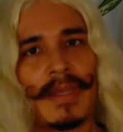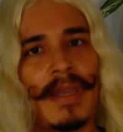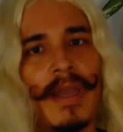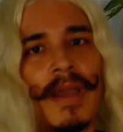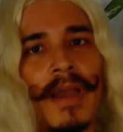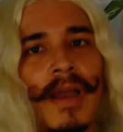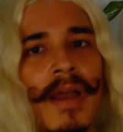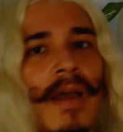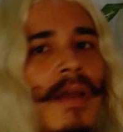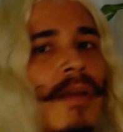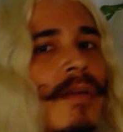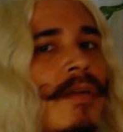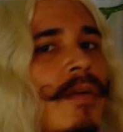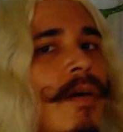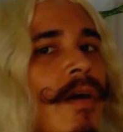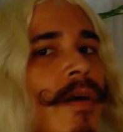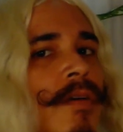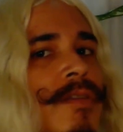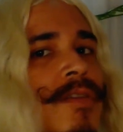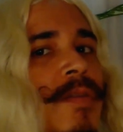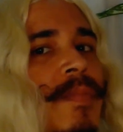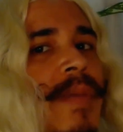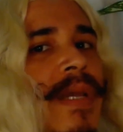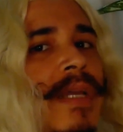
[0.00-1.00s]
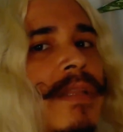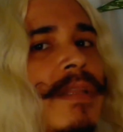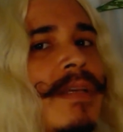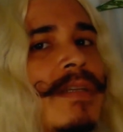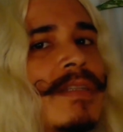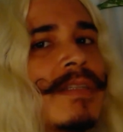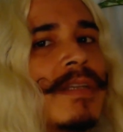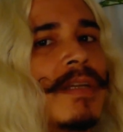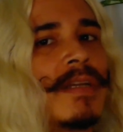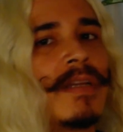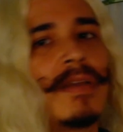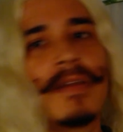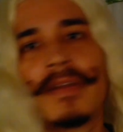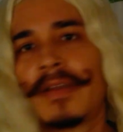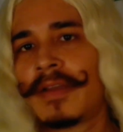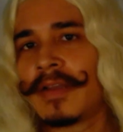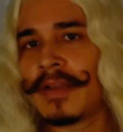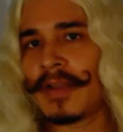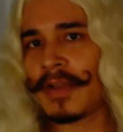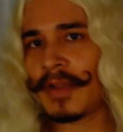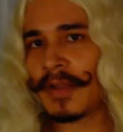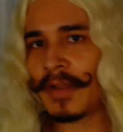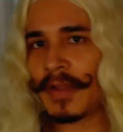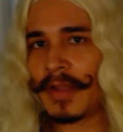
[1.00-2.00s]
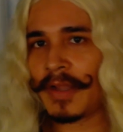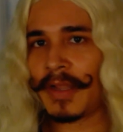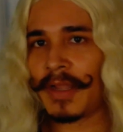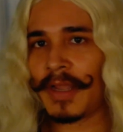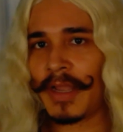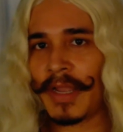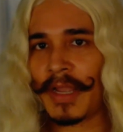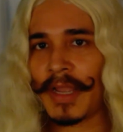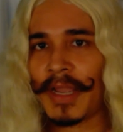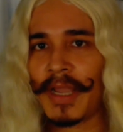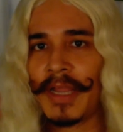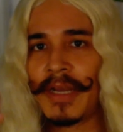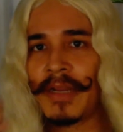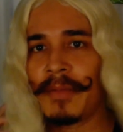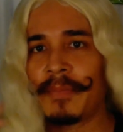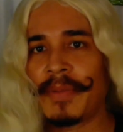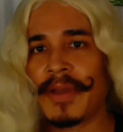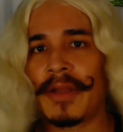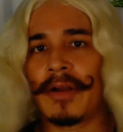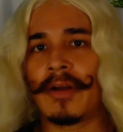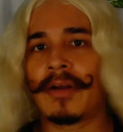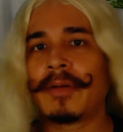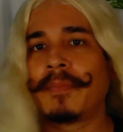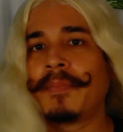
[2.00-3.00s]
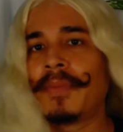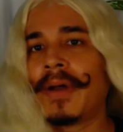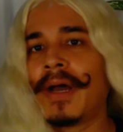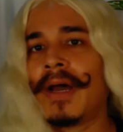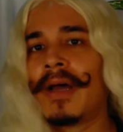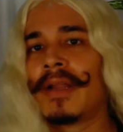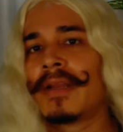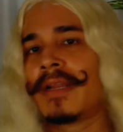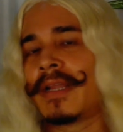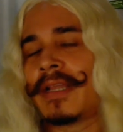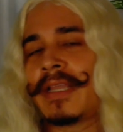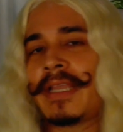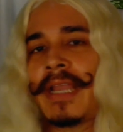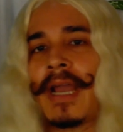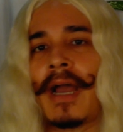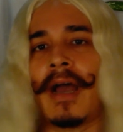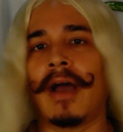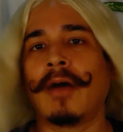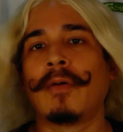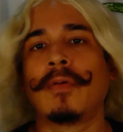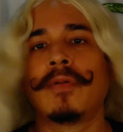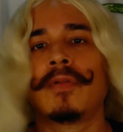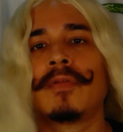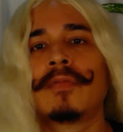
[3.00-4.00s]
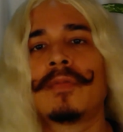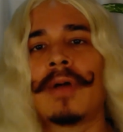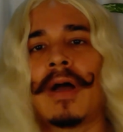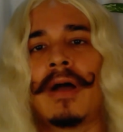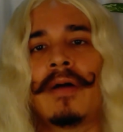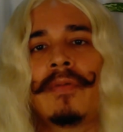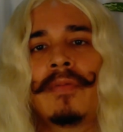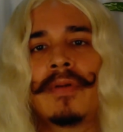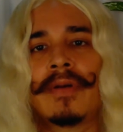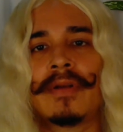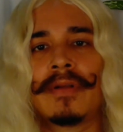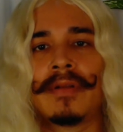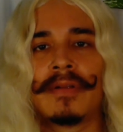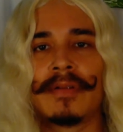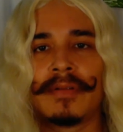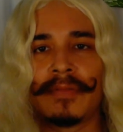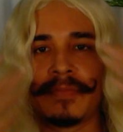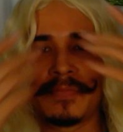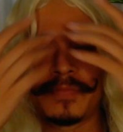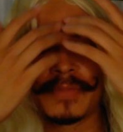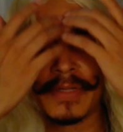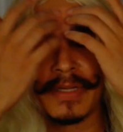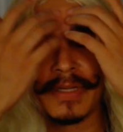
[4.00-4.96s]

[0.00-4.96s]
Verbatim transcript: yeah, I don't know how to make this any any better, but yeah, I will. I will.